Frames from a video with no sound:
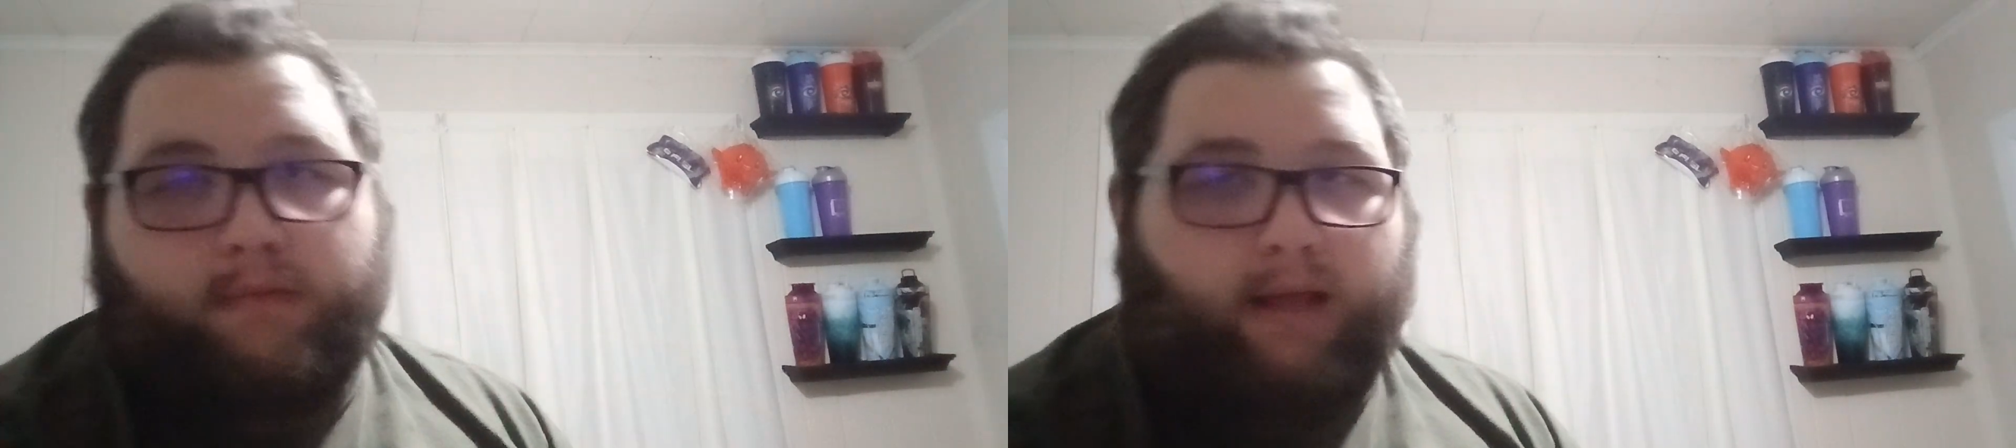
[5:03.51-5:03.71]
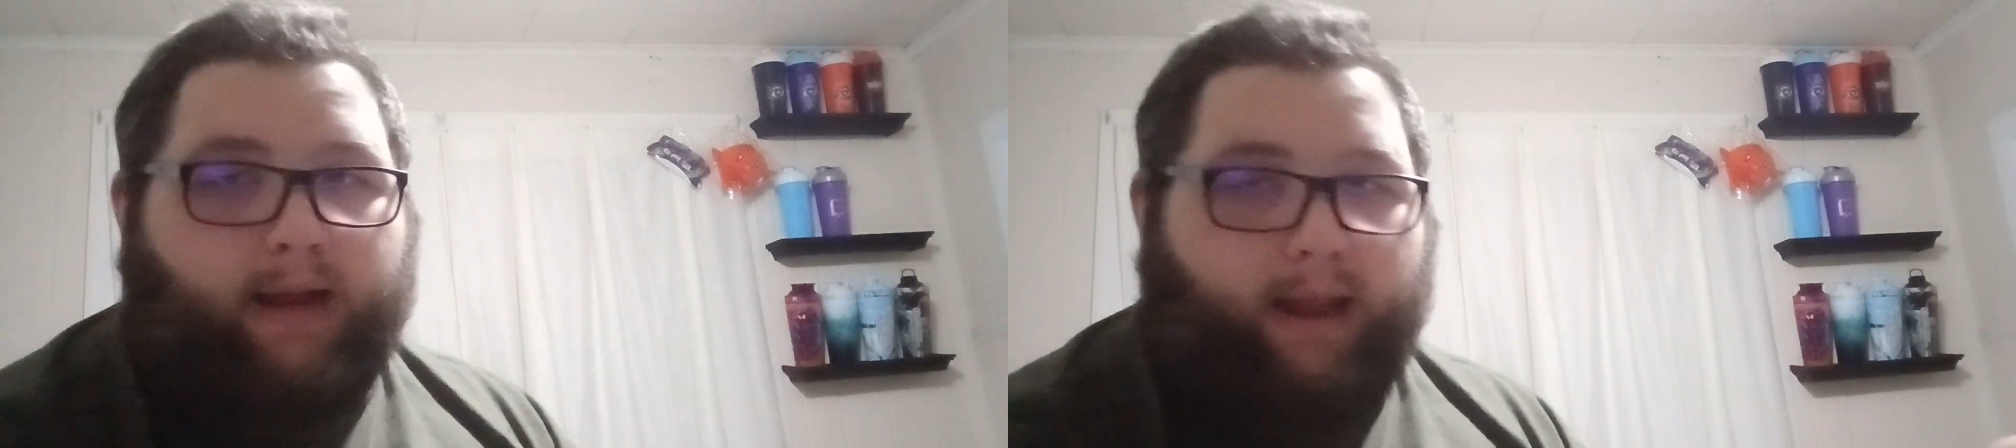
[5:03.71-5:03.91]

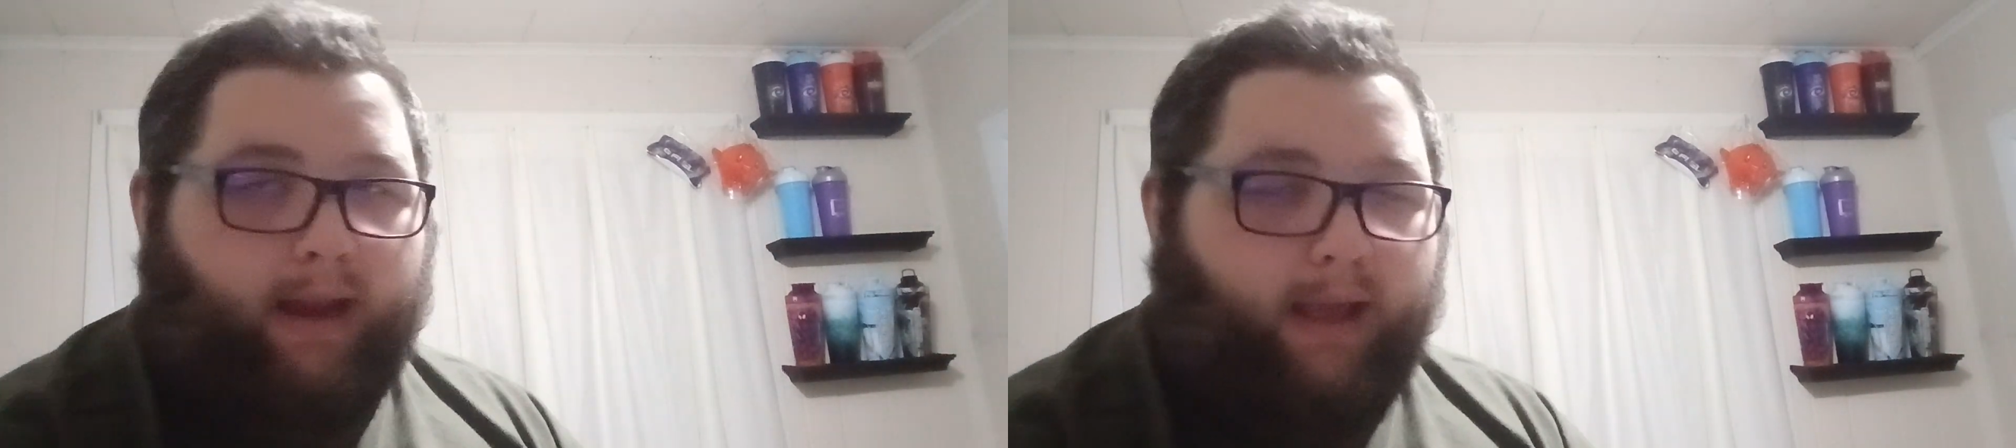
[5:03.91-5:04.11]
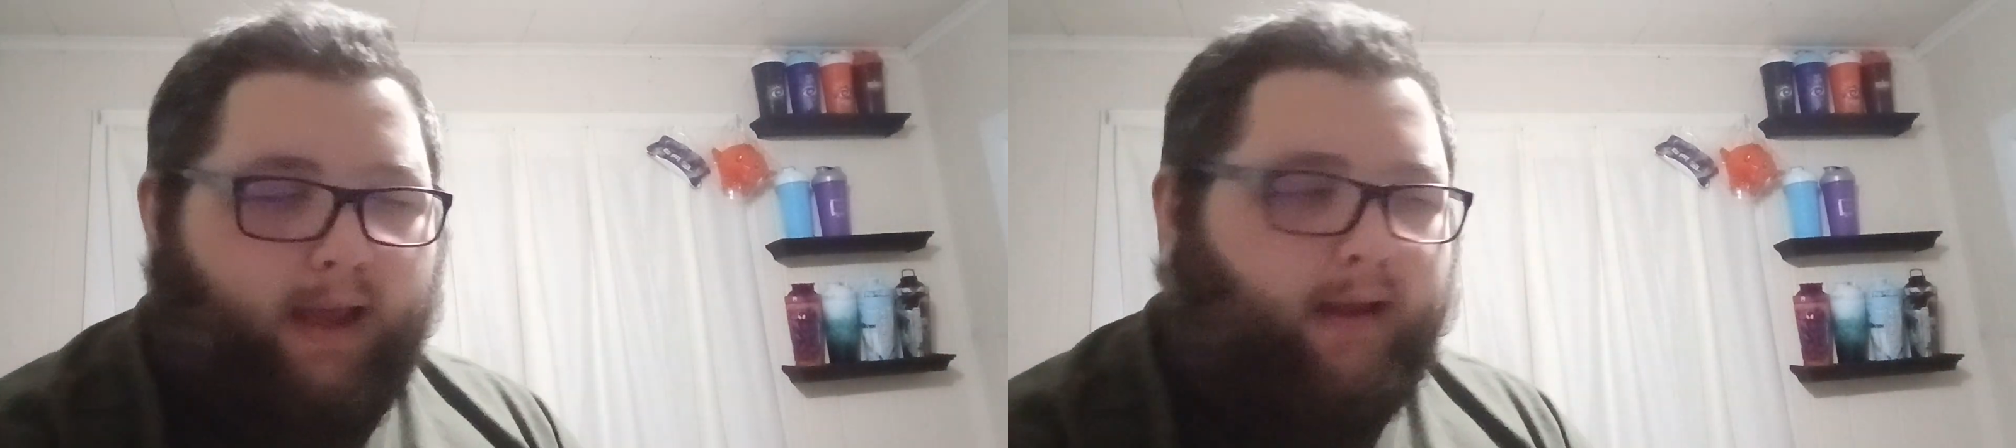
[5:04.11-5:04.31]
yada yada
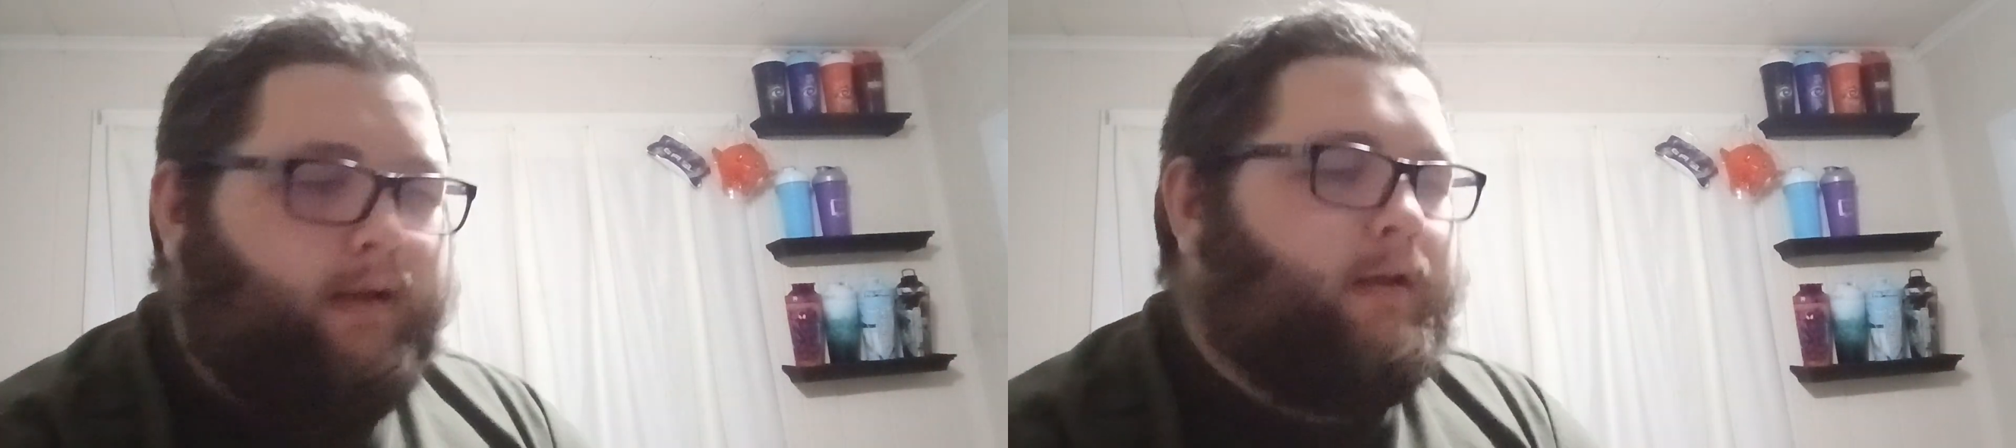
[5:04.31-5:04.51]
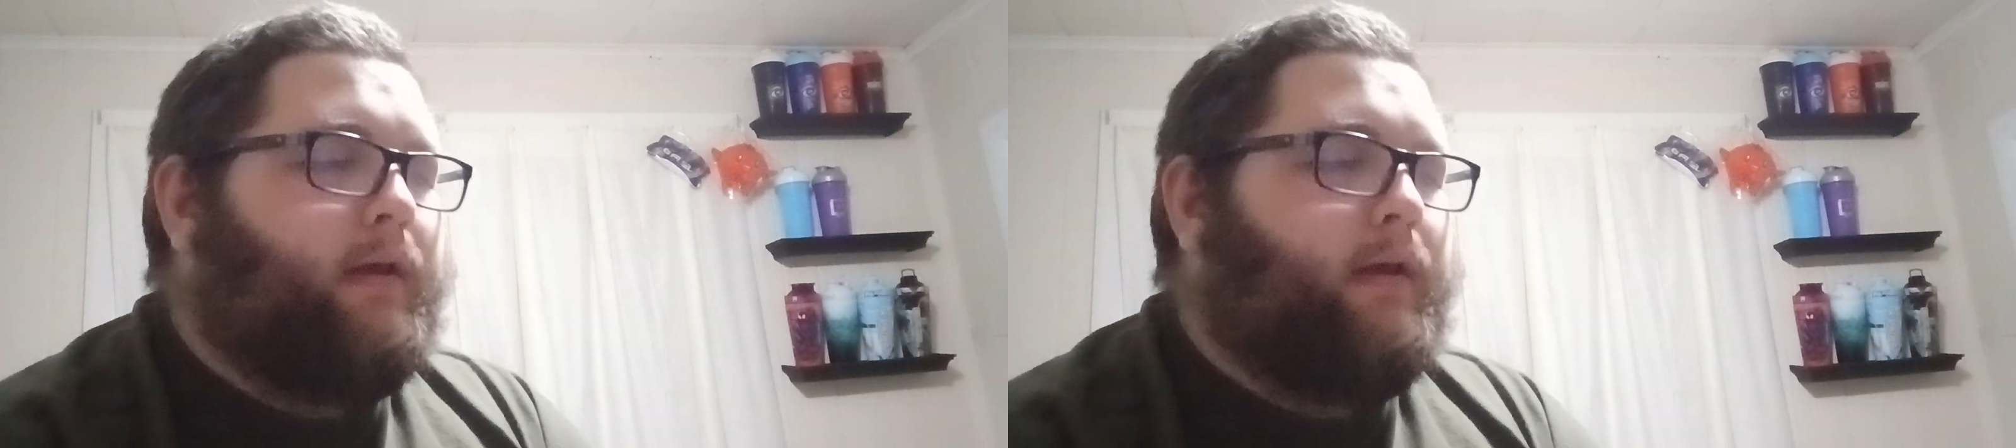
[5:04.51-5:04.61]
yada.